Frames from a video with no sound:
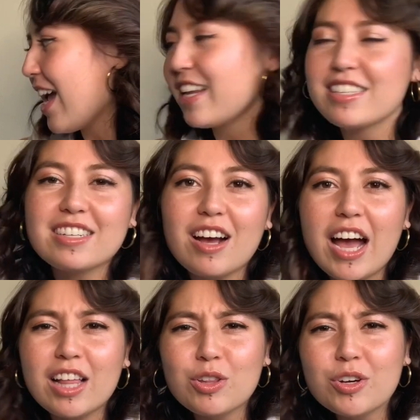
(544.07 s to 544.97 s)
And
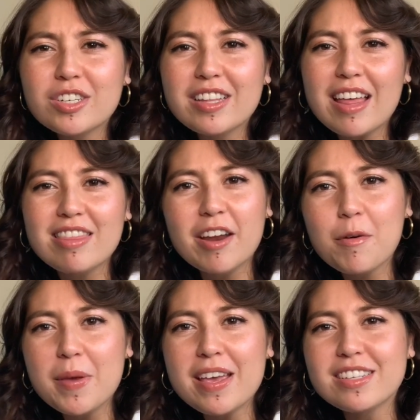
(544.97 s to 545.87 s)
I learned that
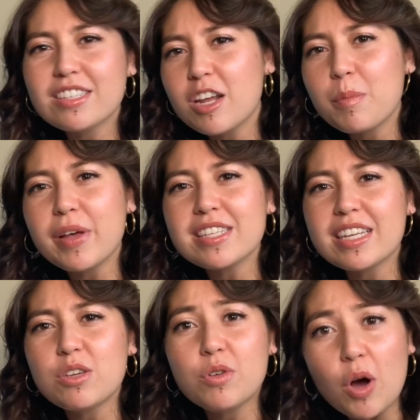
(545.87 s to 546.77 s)
therapy is not a place
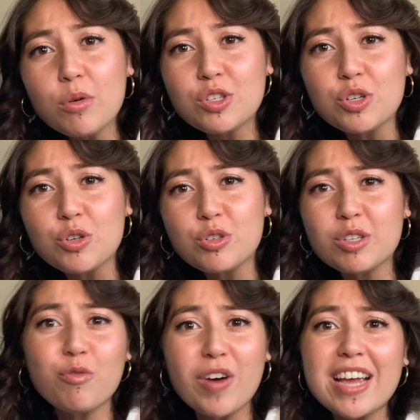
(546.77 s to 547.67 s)
that you go to
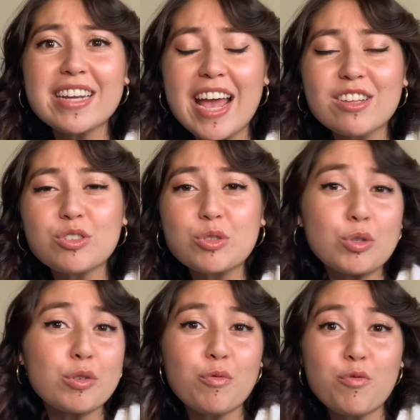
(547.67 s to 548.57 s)
find answers or
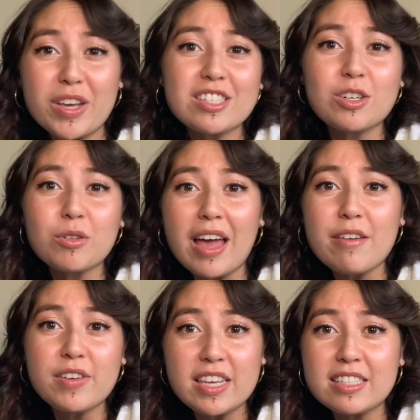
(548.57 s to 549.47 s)
to fix your
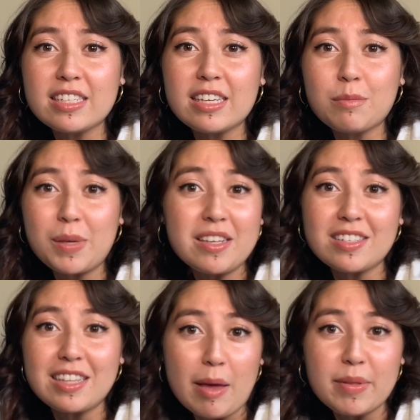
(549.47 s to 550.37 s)
life easy
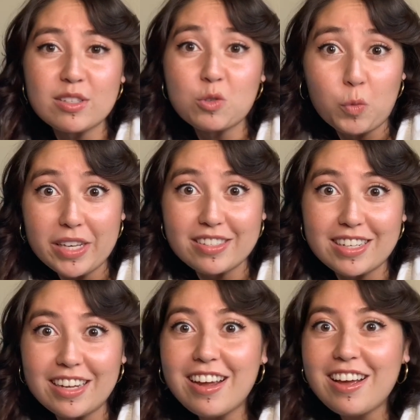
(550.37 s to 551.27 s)
peasy lemon
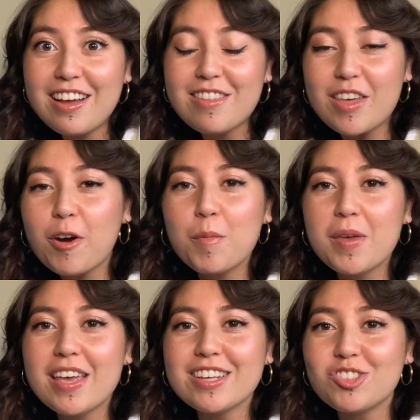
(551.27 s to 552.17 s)
squeezy.
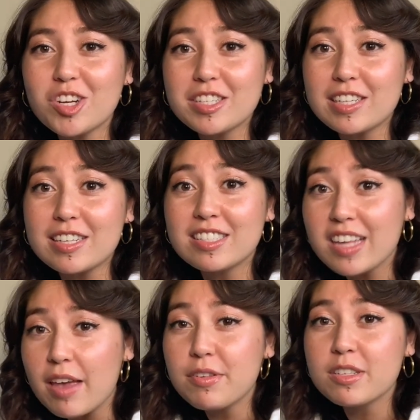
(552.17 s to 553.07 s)
Therapy is just a
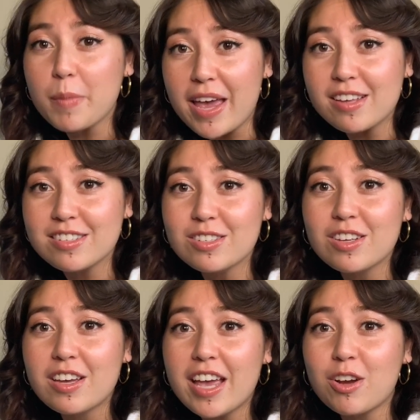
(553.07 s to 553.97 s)
safe space
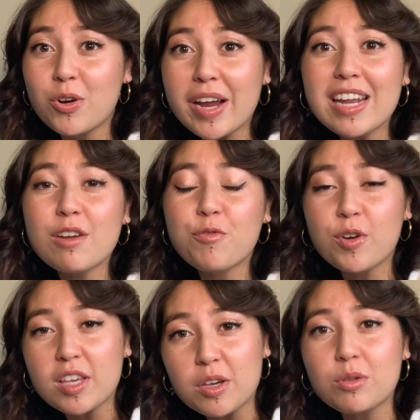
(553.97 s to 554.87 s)
created for
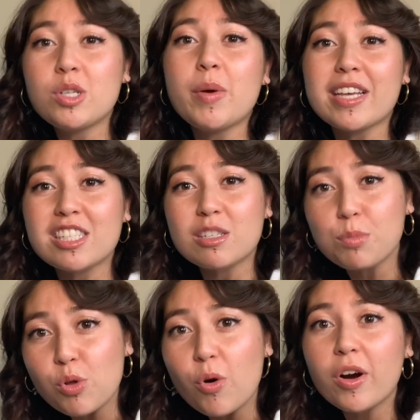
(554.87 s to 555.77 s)
you to
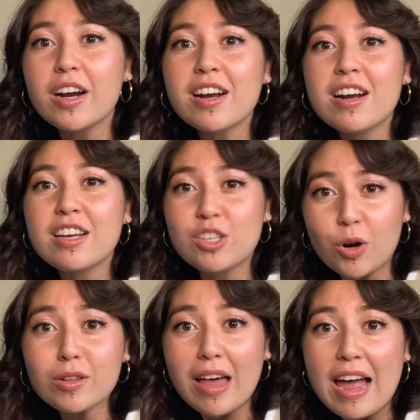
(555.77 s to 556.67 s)
explore
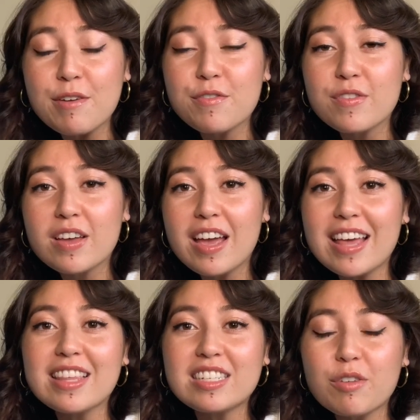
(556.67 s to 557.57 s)
your life
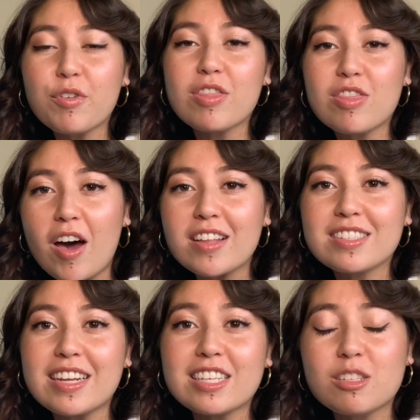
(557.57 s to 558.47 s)
and the different thoughts
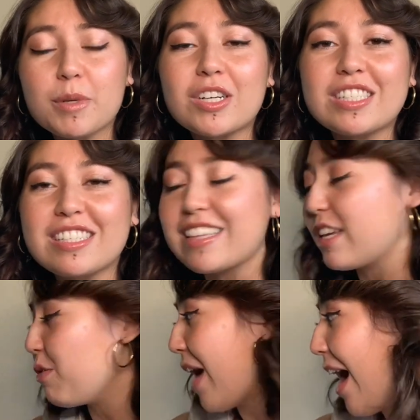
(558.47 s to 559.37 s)
and experiences that
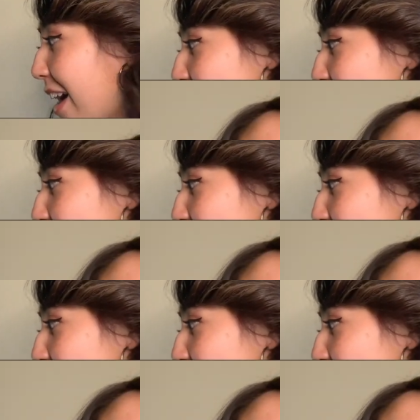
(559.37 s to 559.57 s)
you've had.